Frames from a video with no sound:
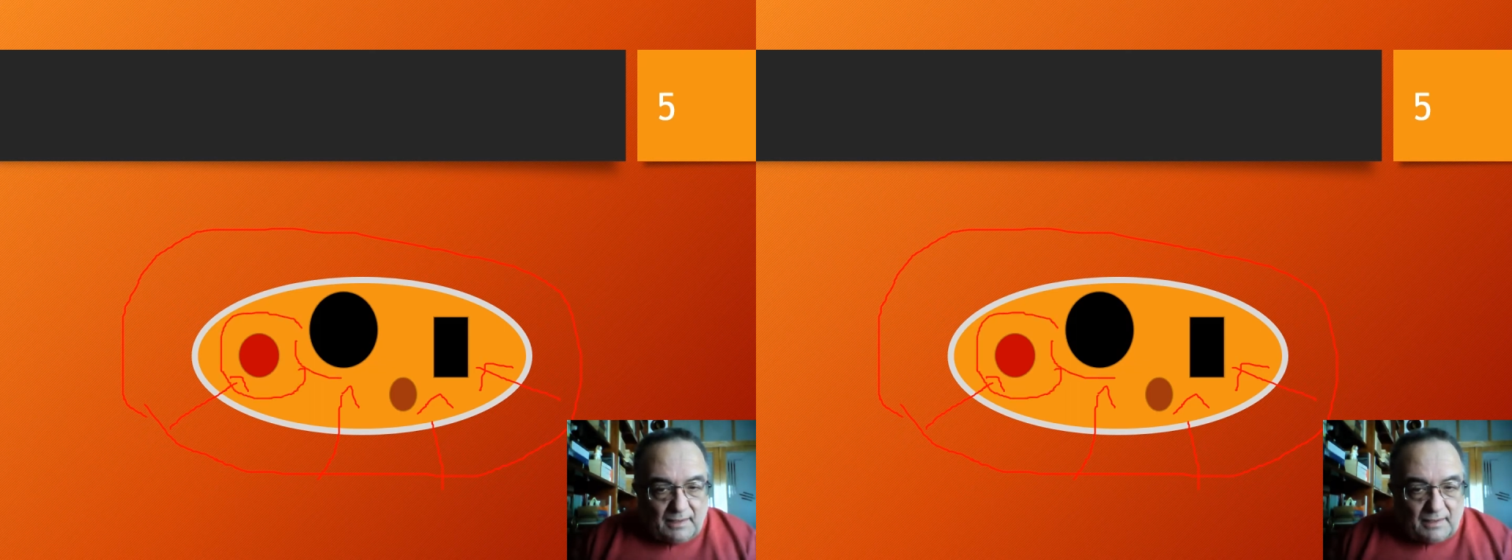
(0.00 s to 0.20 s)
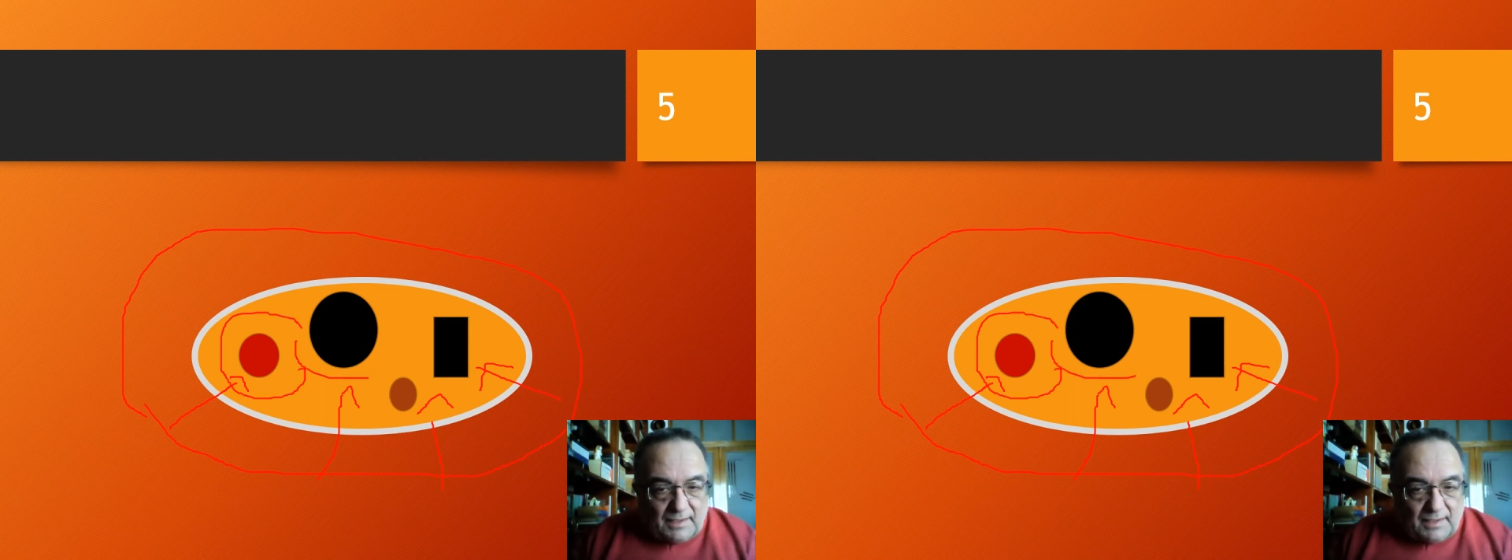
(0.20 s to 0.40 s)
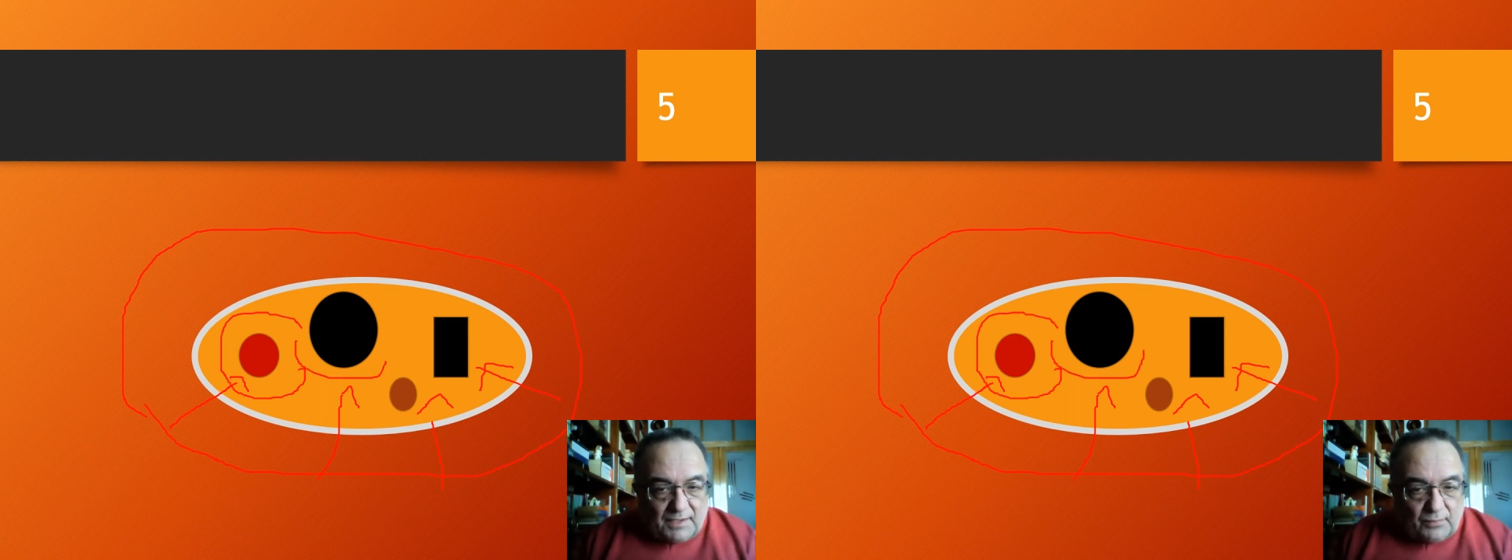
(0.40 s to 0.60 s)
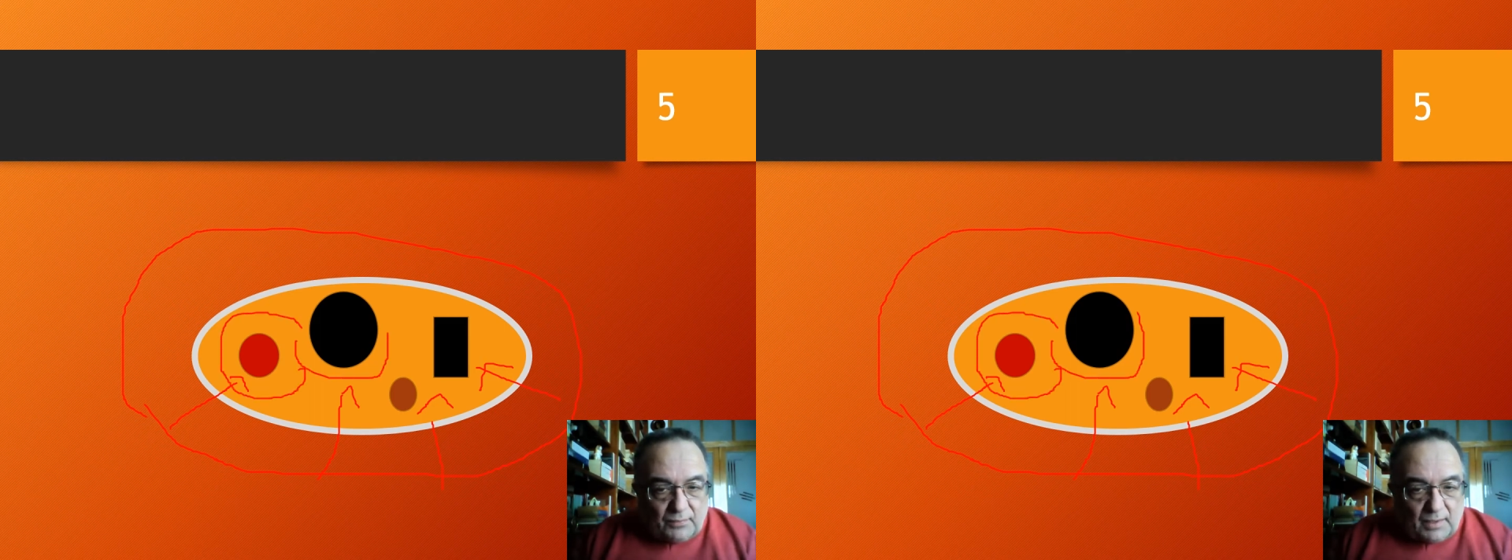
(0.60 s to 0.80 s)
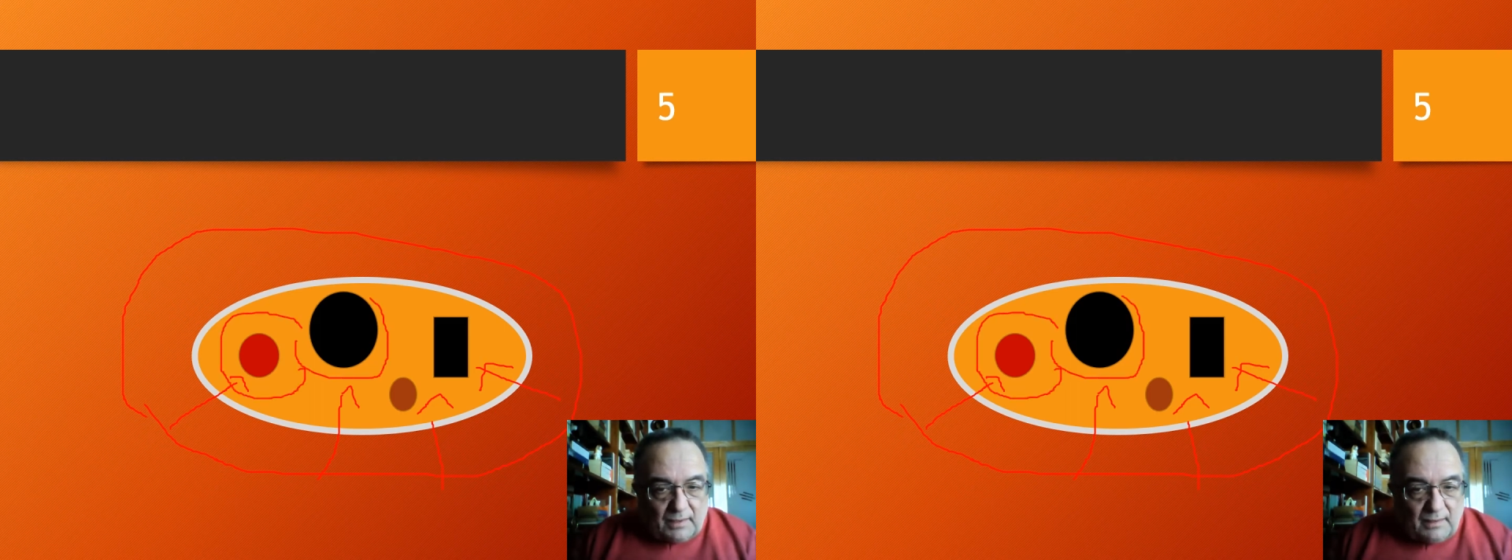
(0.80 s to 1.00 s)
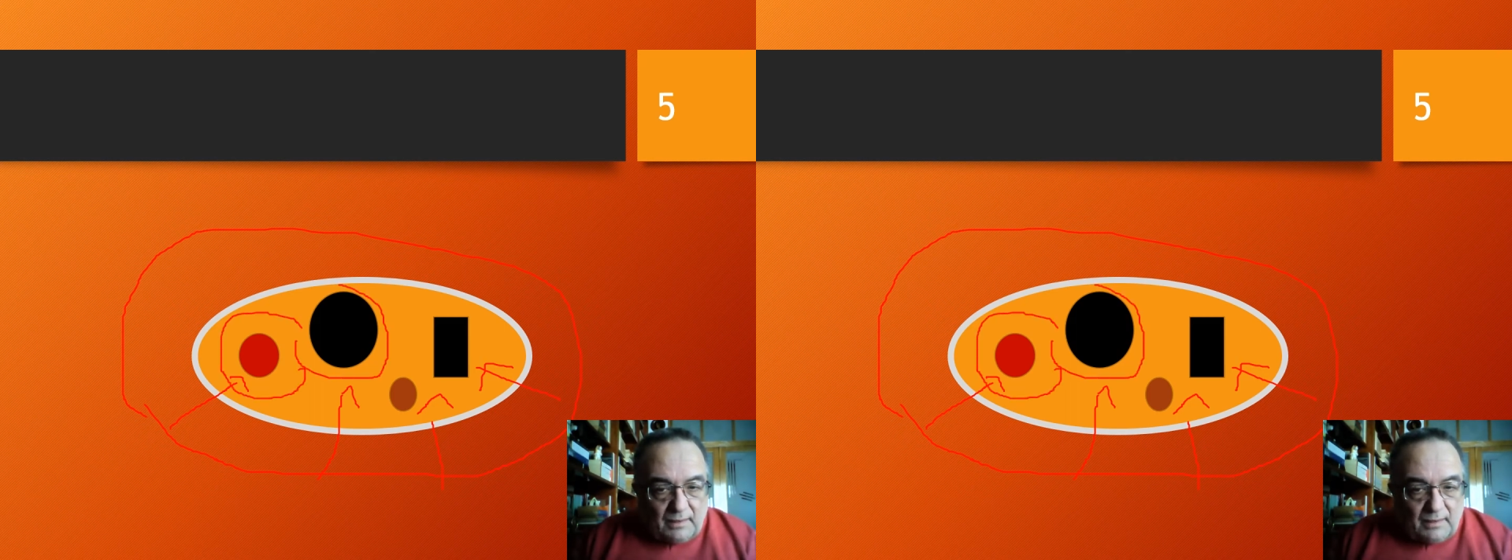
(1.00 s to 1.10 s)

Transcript: This one,